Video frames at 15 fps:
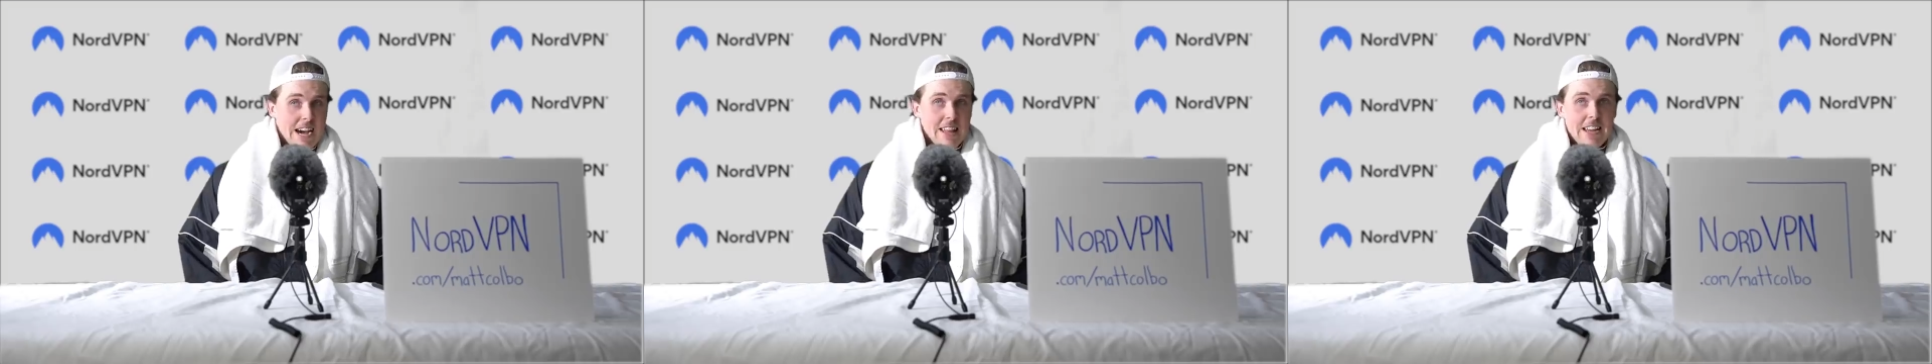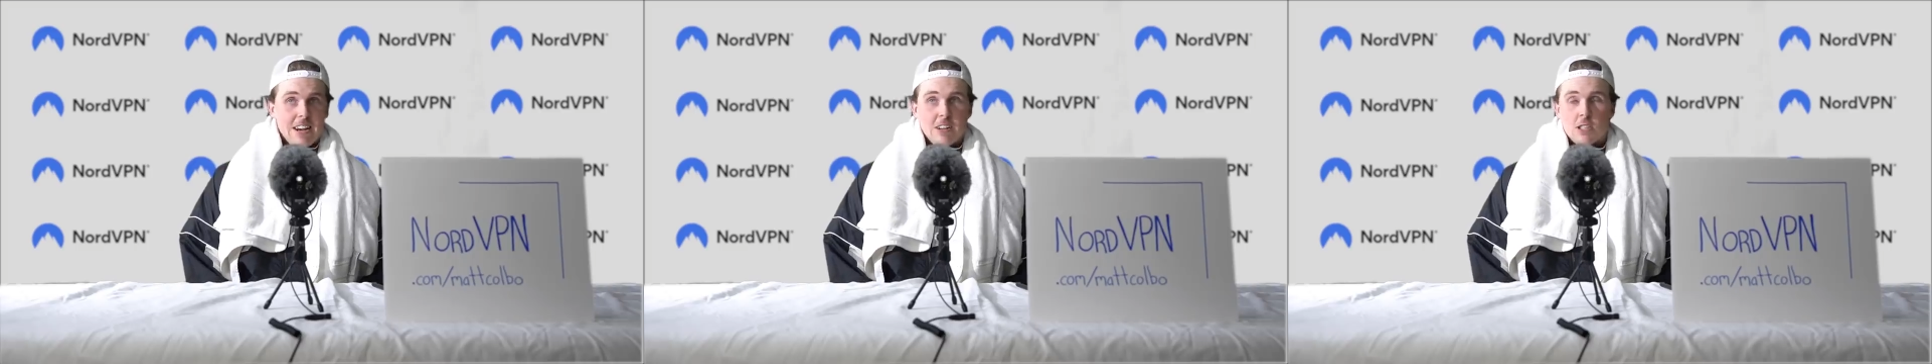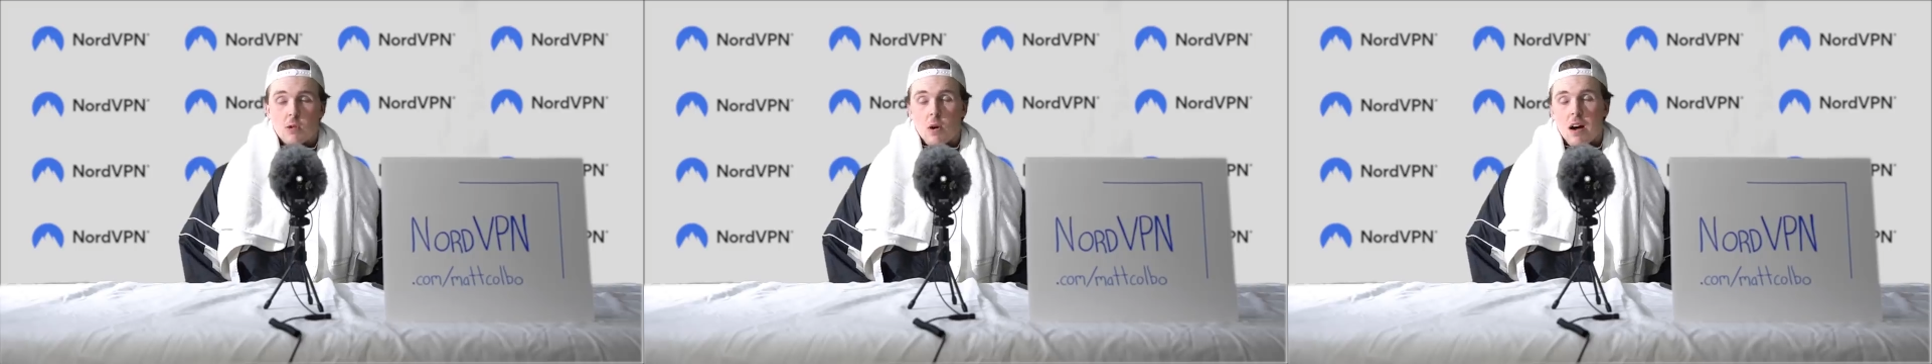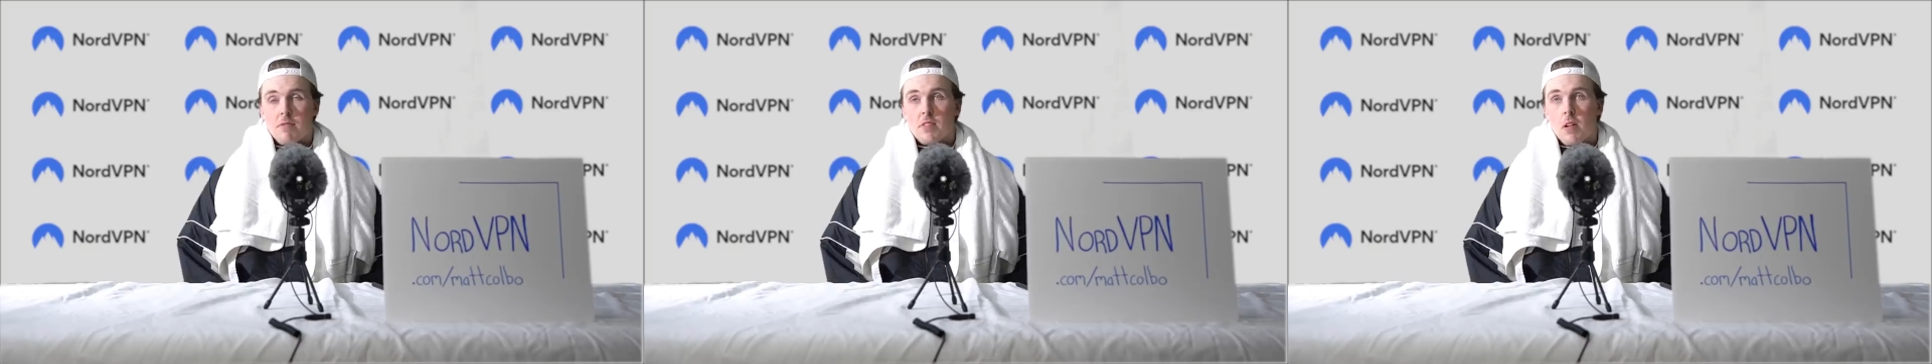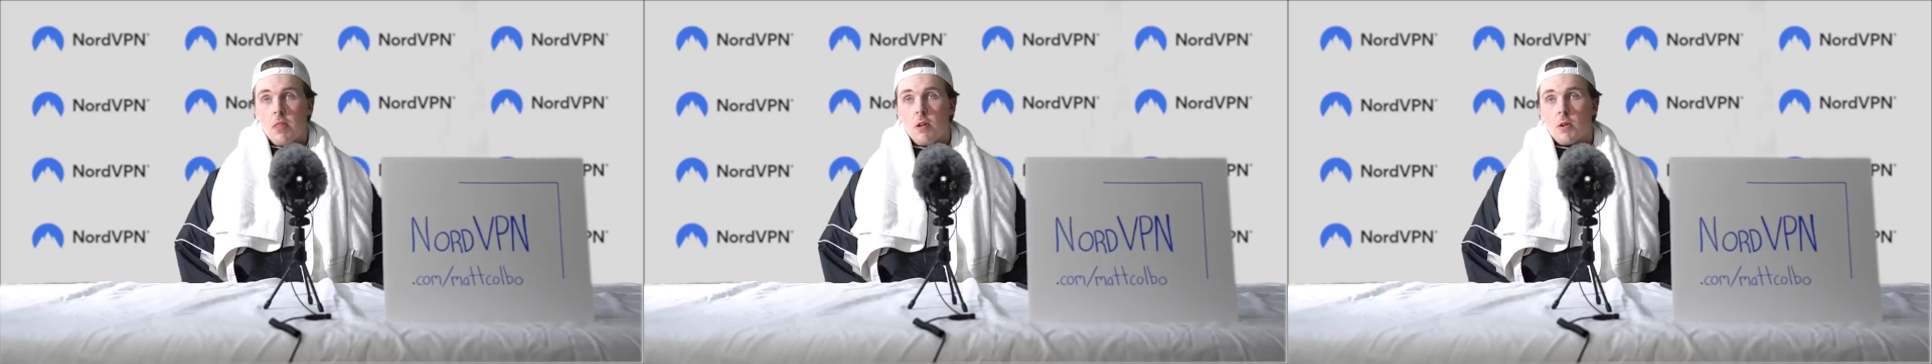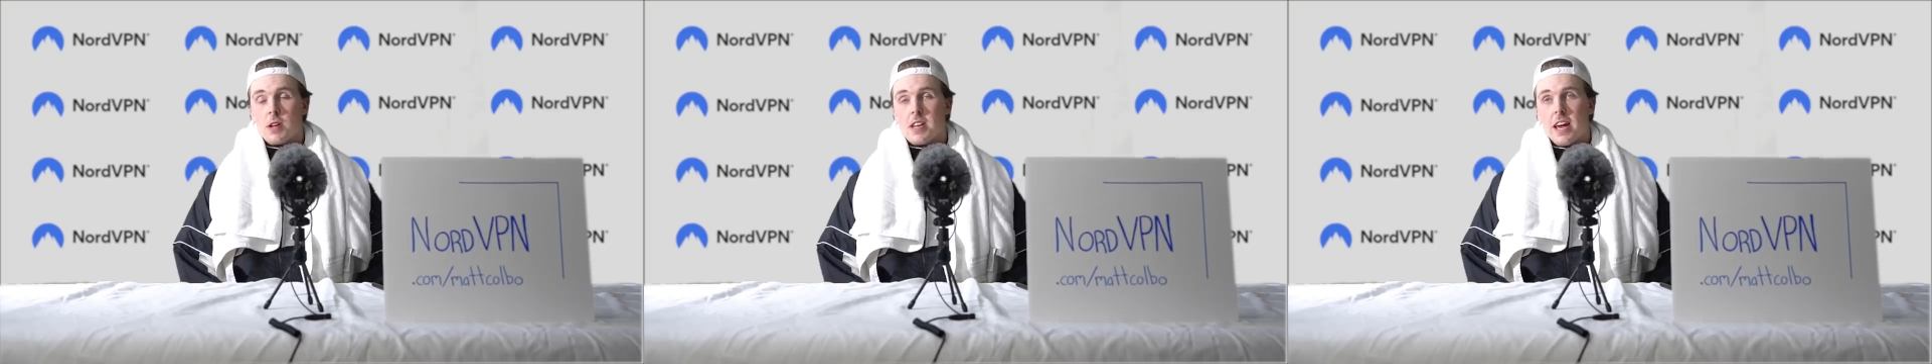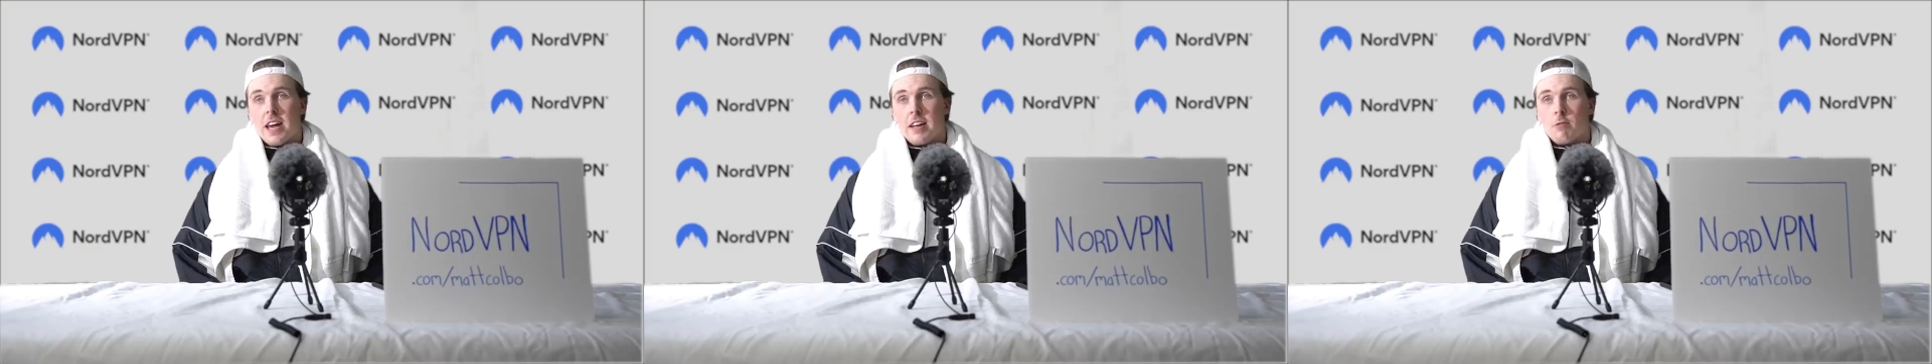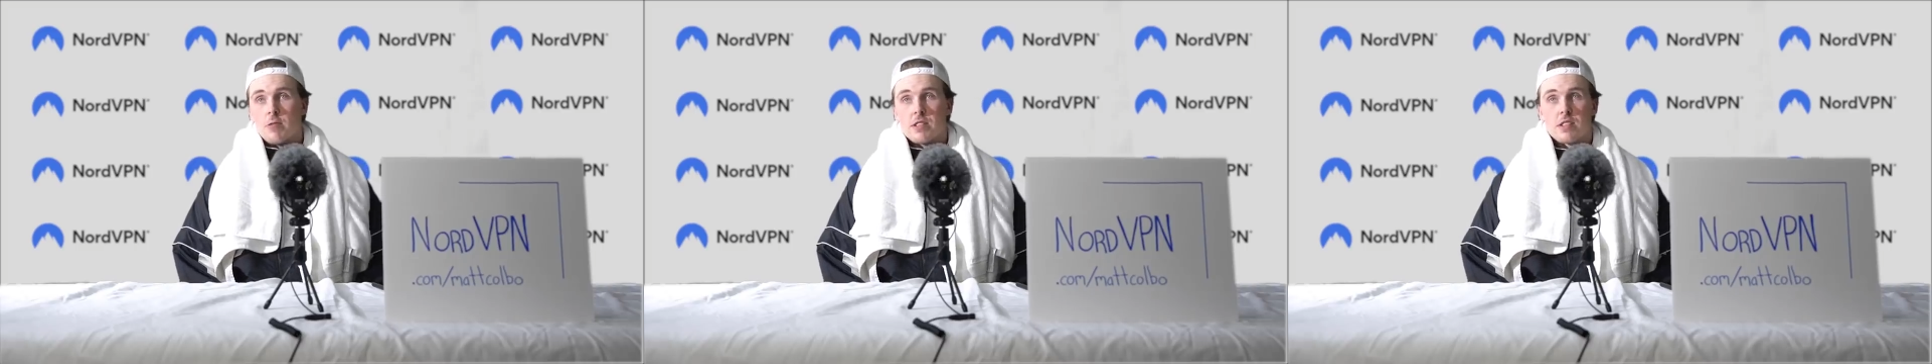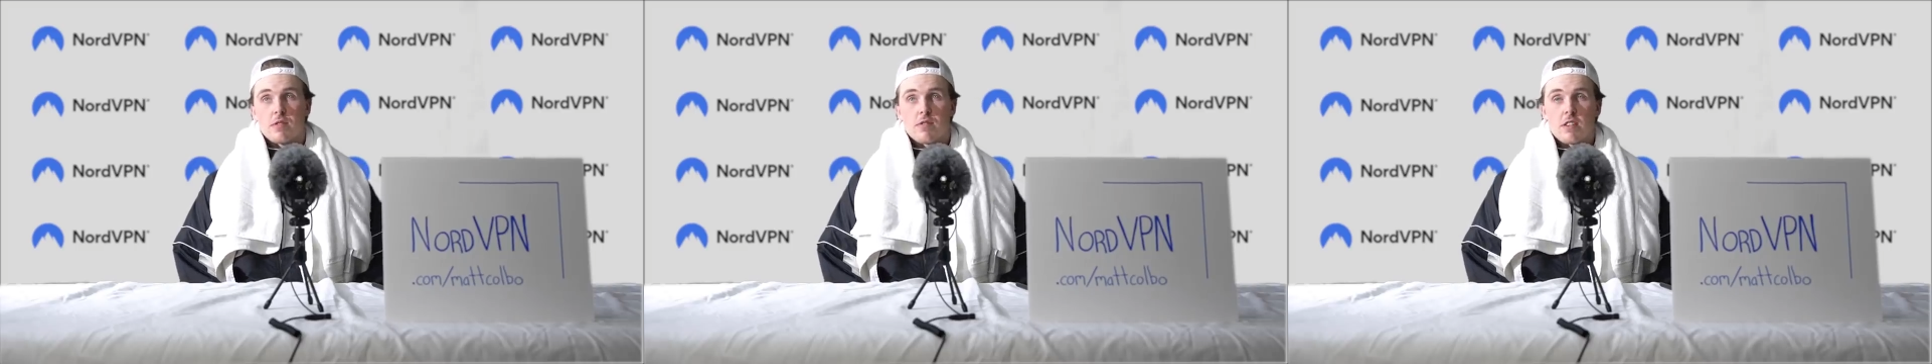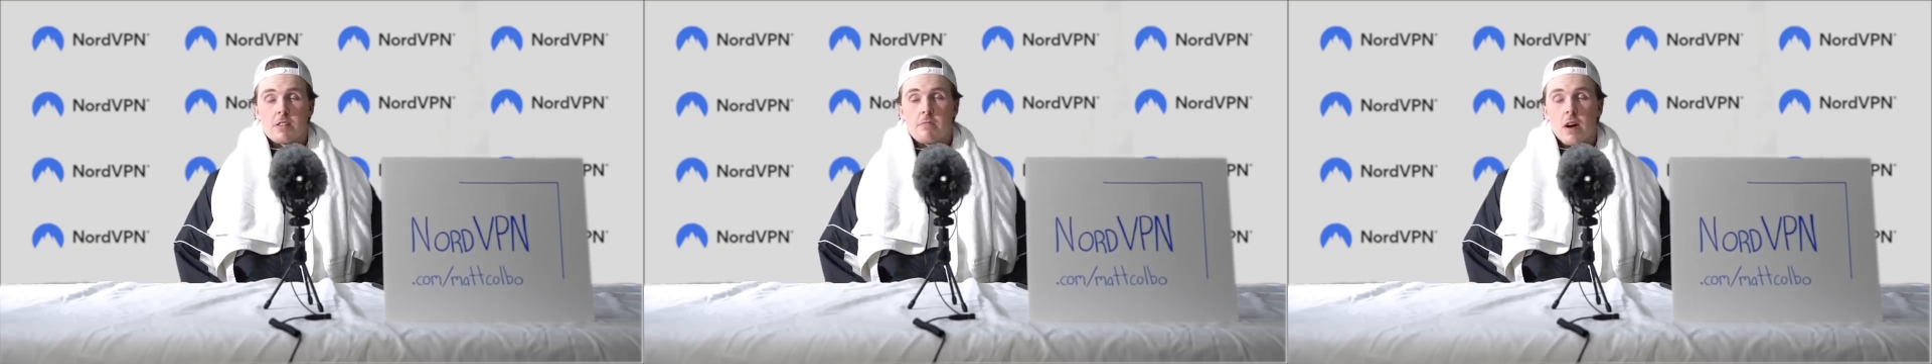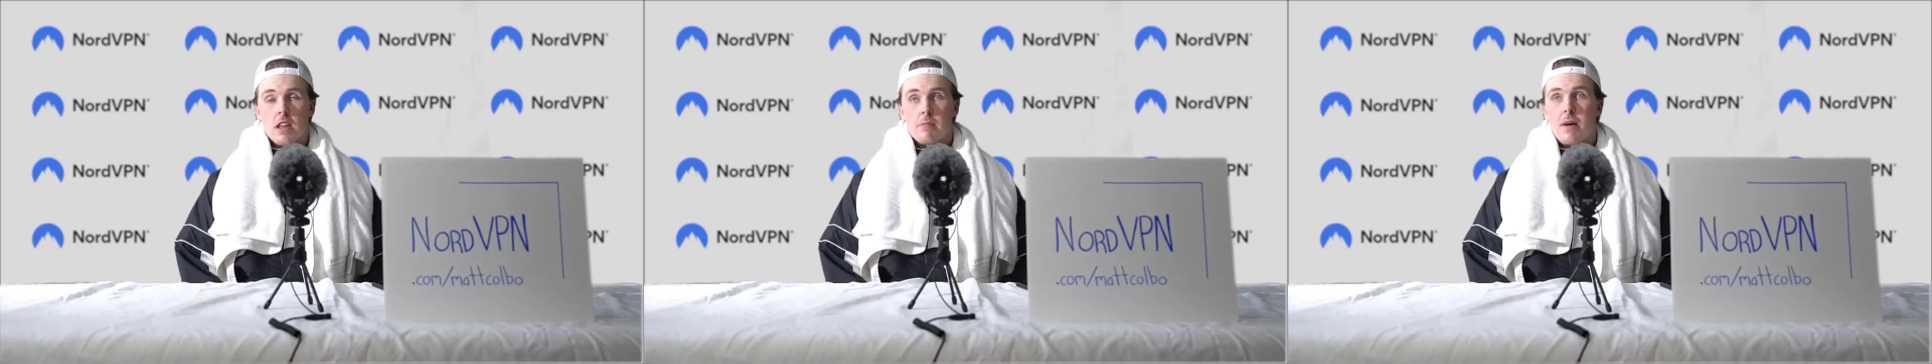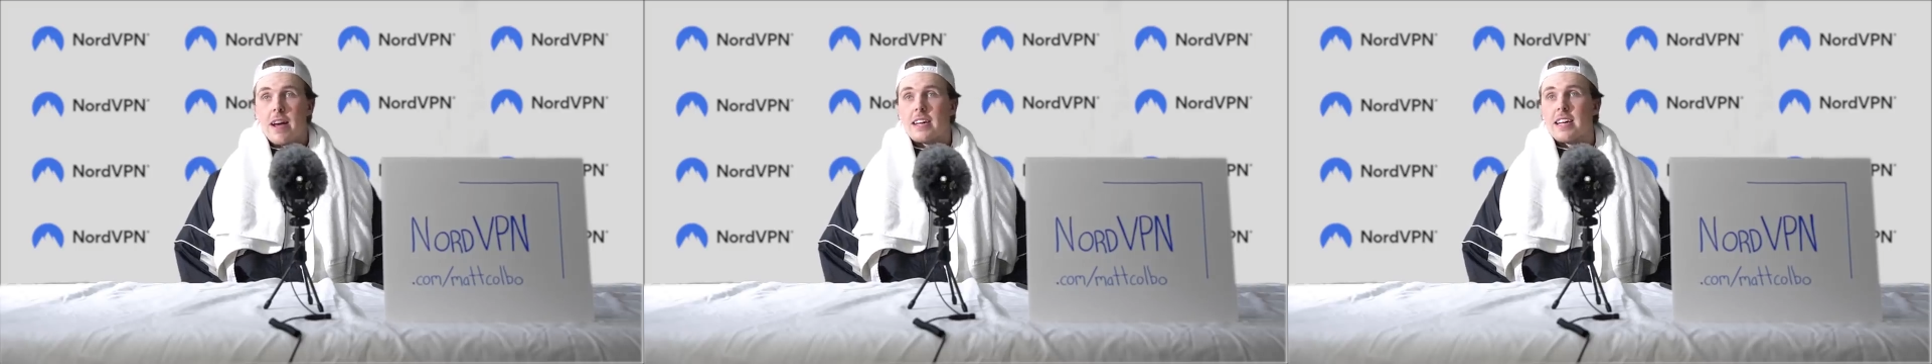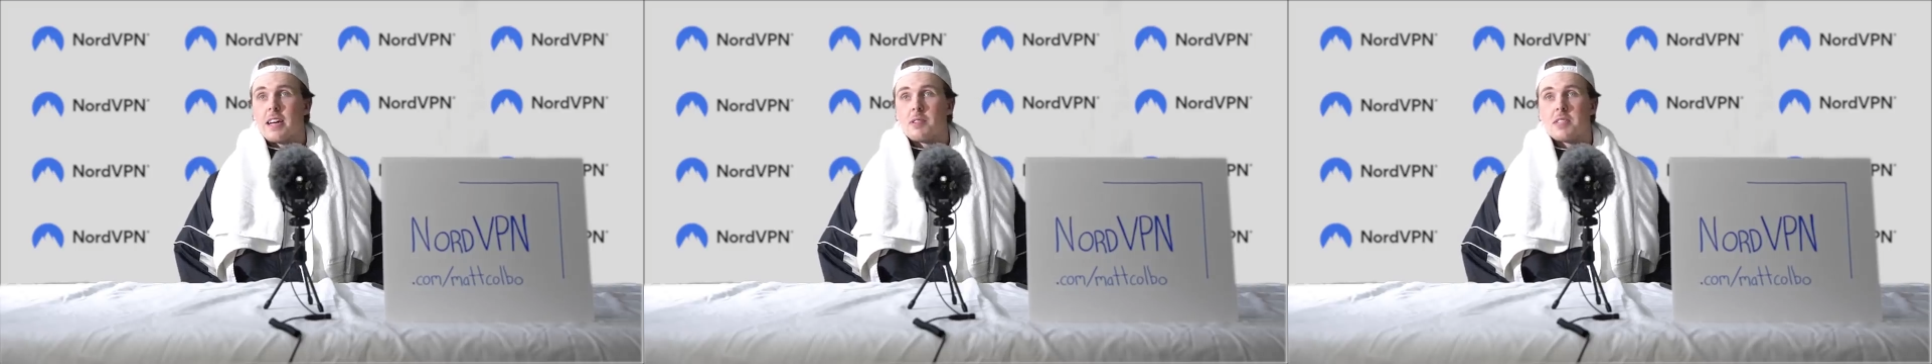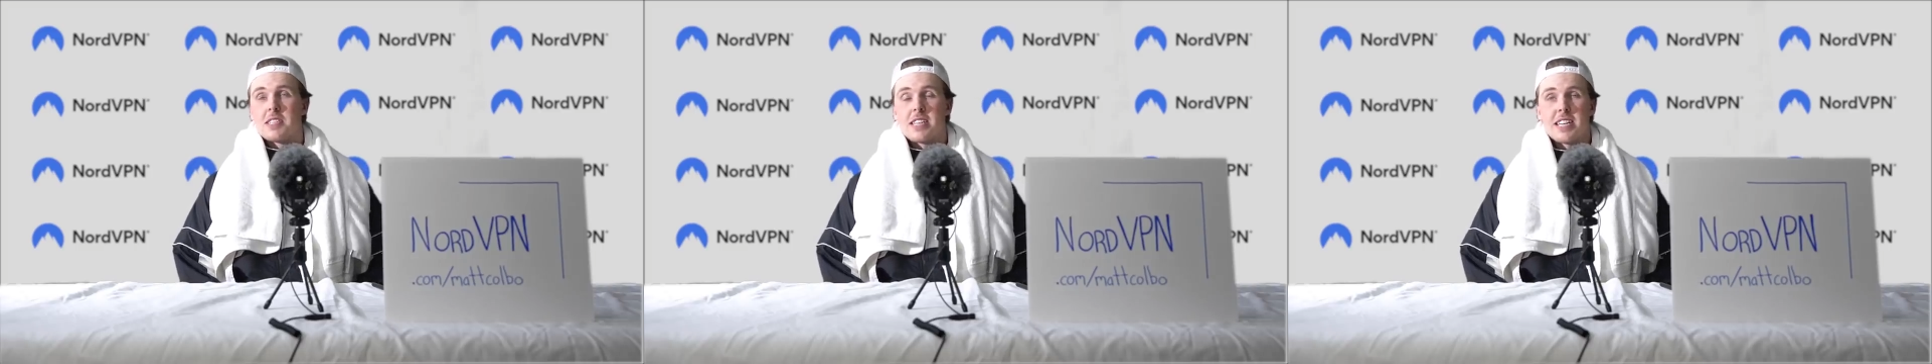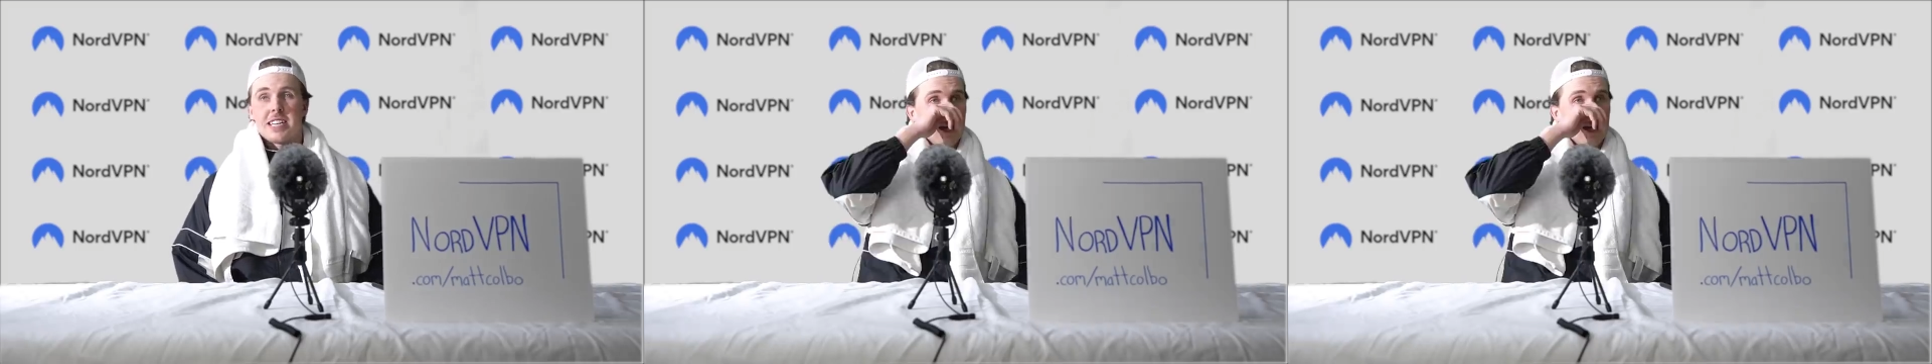They also offer a 30-day risk-free money-back guarantee.